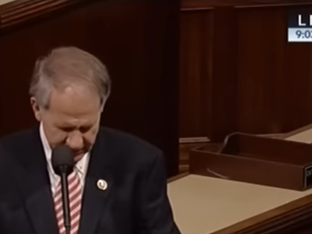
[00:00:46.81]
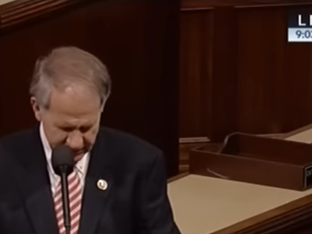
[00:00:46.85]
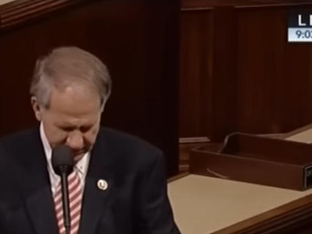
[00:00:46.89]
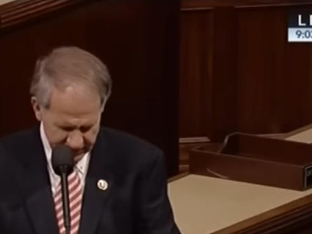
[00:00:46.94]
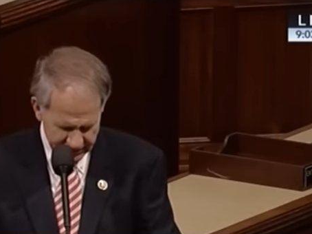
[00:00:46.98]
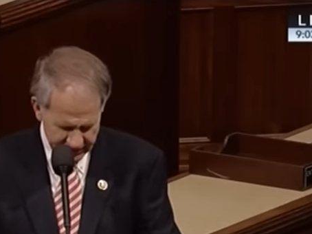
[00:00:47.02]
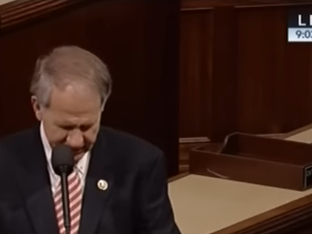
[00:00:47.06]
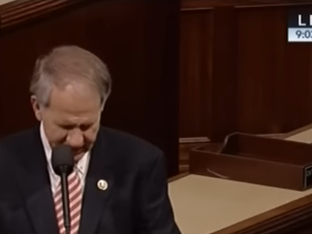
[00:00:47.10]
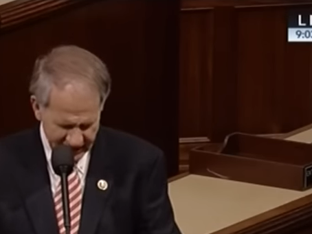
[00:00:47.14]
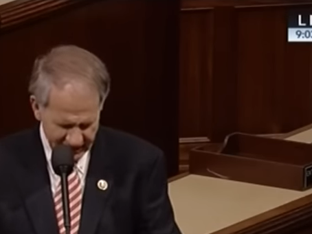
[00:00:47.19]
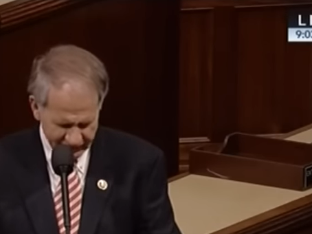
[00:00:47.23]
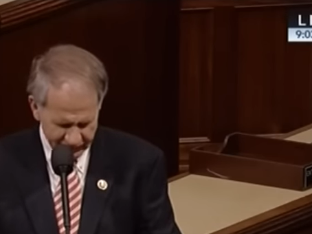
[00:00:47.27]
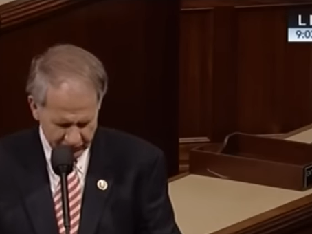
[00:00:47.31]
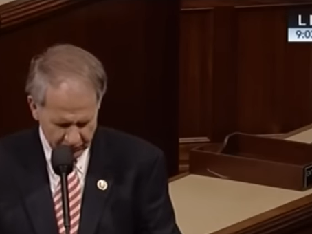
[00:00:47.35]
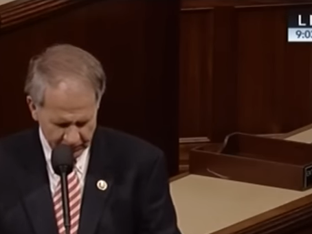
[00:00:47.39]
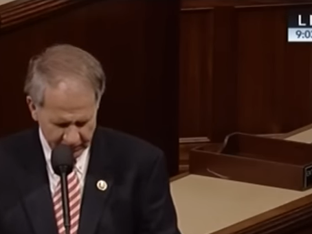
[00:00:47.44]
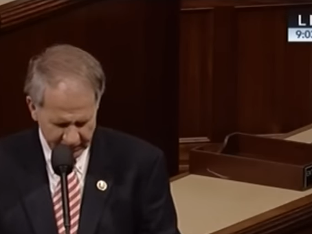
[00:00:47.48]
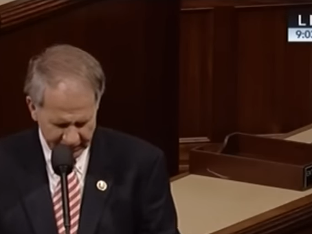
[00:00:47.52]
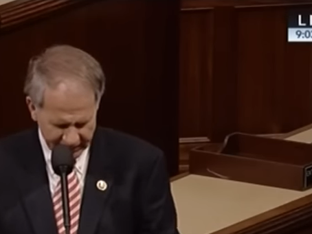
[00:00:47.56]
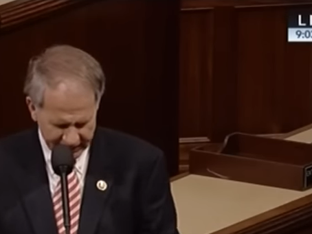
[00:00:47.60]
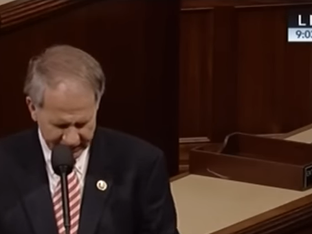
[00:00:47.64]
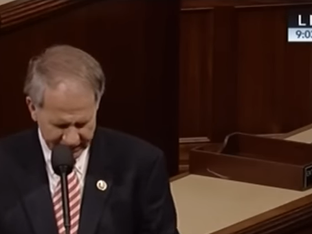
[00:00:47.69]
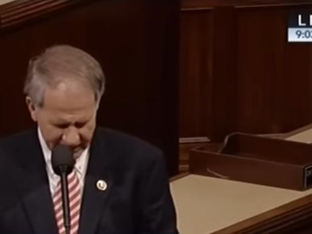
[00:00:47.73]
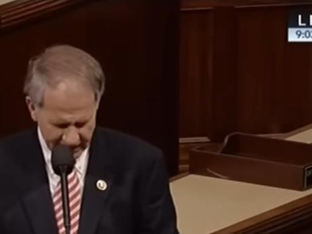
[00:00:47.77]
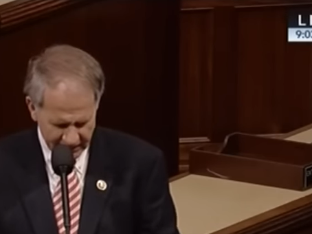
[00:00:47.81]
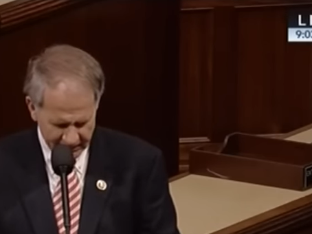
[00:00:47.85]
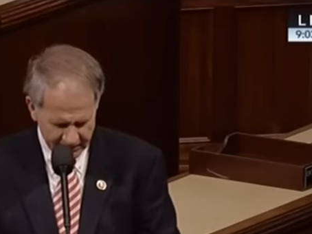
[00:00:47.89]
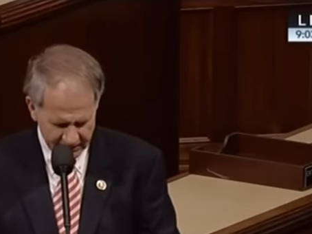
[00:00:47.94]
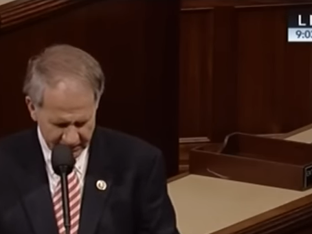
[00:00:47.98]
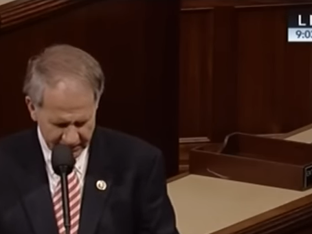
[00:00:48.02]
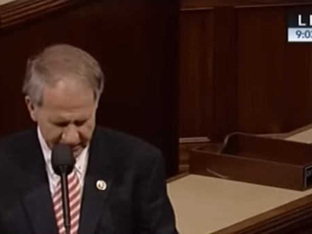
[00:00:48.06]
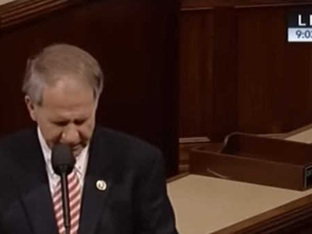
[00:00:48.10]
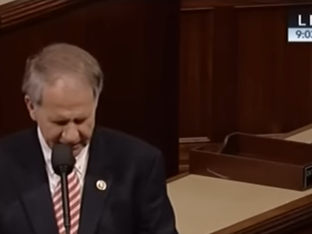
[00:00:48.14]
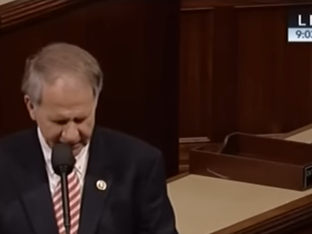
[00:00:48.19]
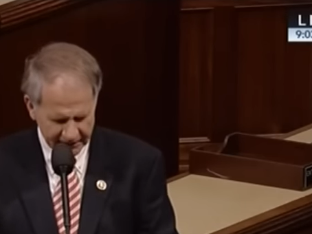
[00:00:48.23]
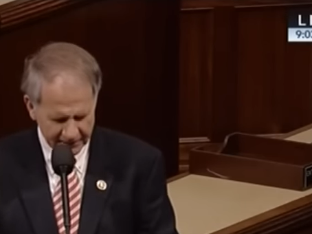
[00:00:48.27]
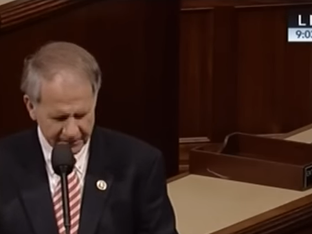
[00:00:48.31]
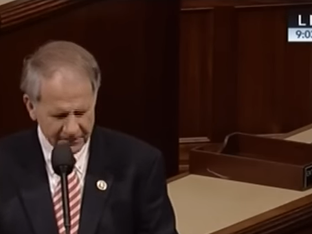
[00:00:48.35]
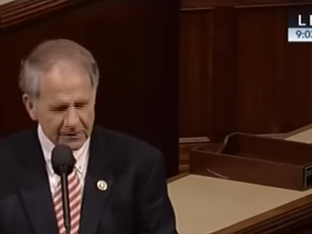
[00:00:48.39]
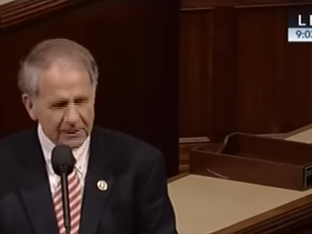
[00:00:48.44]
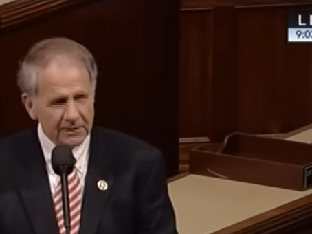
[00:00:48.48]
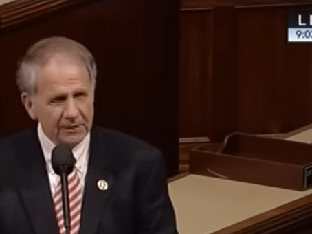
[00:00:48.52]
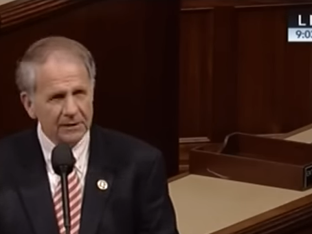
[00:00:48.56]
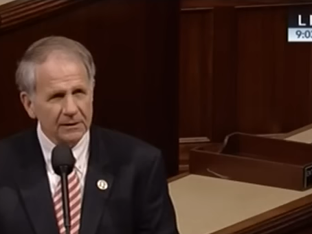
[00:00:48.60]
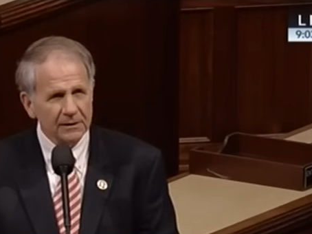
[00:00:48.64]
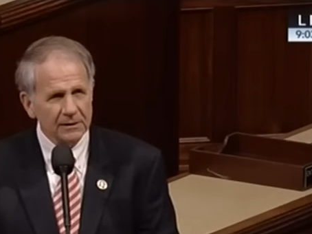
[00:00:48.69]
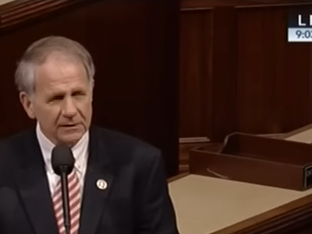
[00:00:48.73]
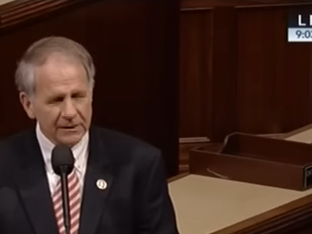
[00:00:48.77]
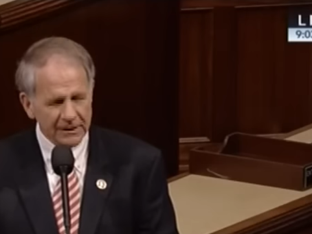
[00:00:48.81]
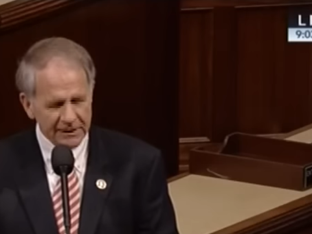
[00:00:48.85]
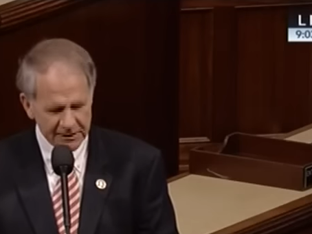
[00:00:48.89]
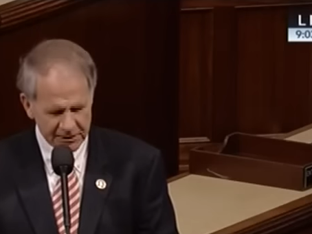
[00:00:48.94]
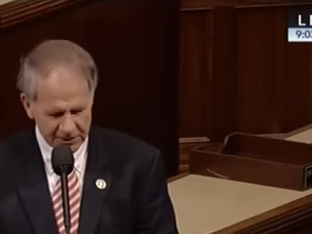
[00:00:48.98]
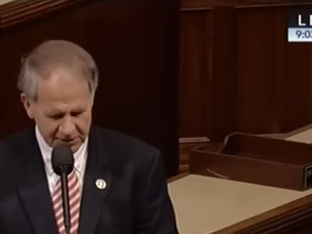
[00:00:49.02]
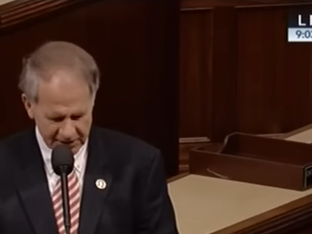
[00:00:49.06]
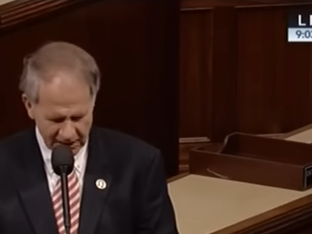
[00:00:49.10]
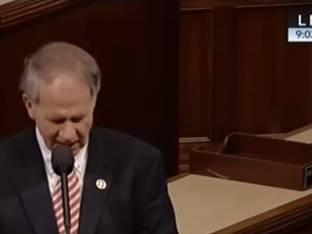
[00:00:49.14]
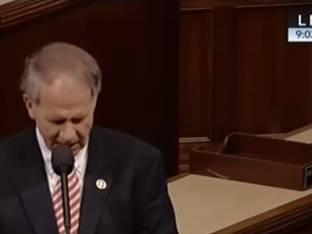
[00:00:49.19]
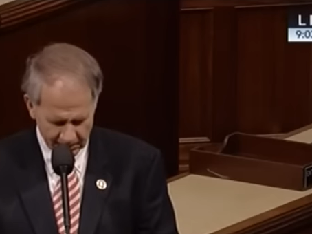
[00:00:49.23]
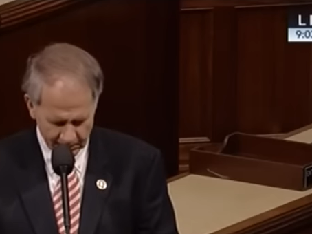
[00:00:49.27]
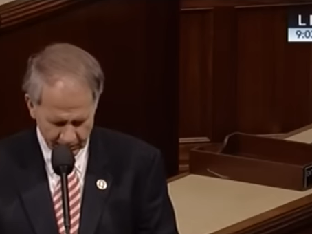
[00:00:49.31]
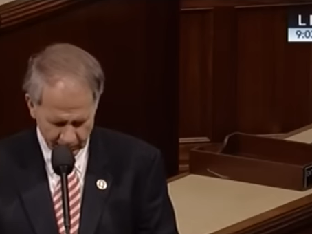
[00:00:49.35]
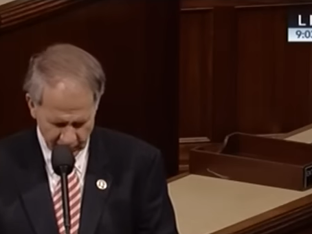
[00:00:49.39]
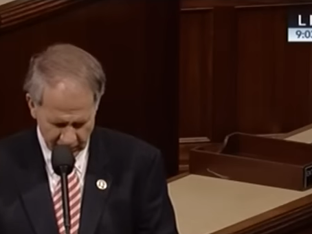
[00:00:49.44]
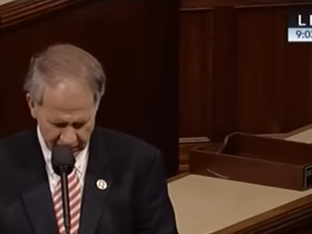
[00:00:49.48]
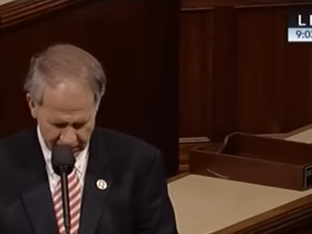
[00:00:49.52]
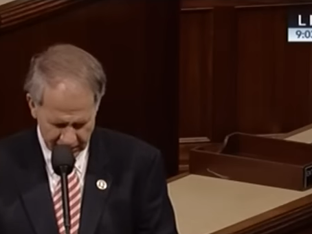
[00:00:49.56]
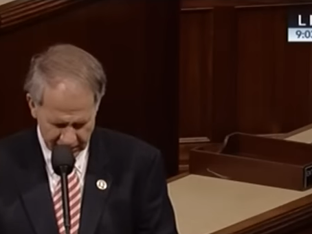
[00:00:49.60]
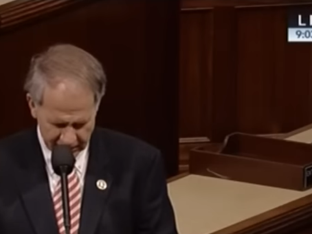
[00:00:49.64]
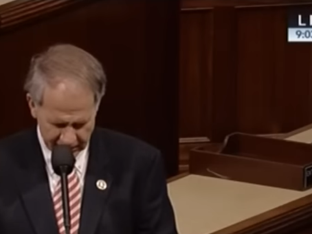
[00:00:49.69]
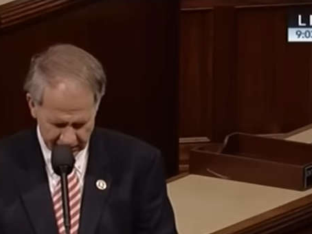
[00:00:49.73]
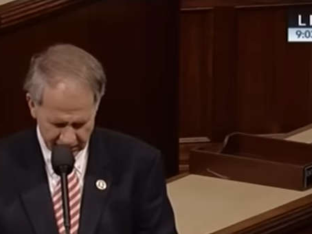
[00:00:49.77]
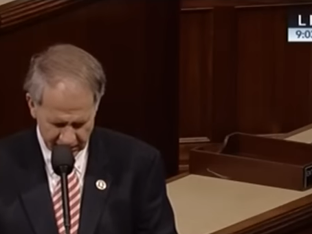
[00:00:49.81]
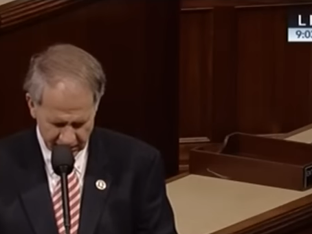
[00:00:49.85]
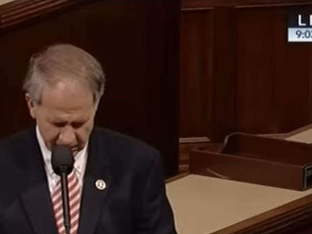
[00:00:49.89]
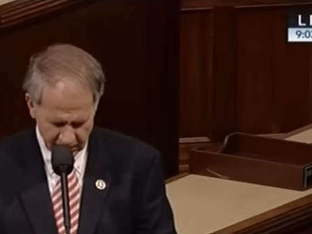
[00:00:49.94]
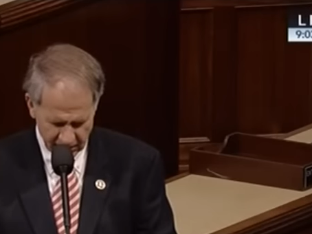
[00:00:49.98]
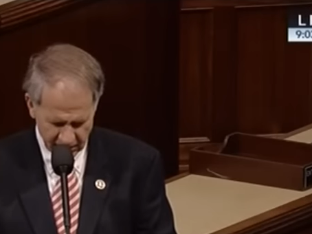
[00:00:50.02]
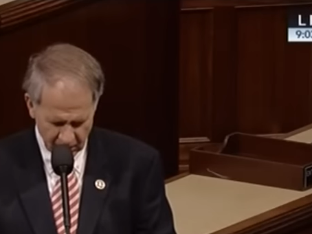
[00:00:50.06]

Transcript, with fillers: Then, after picking up Nick, he stopped breathing